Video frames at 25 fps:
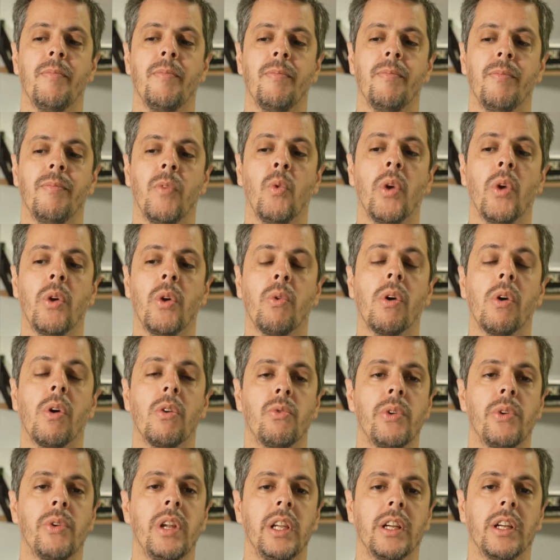we were
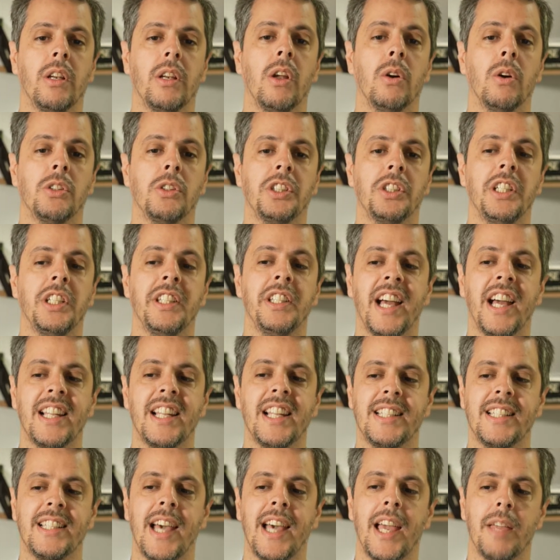really close in
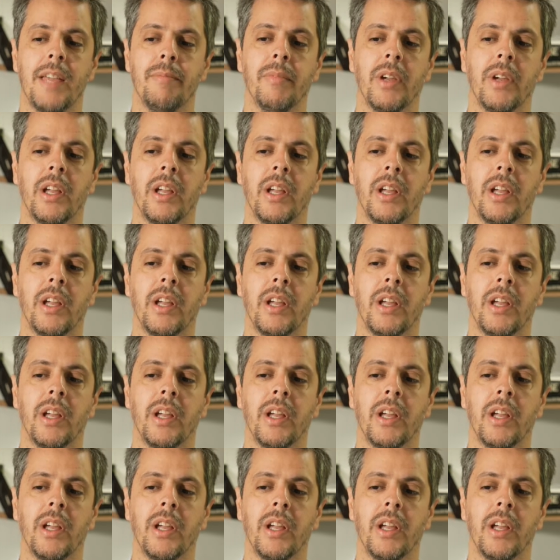that time.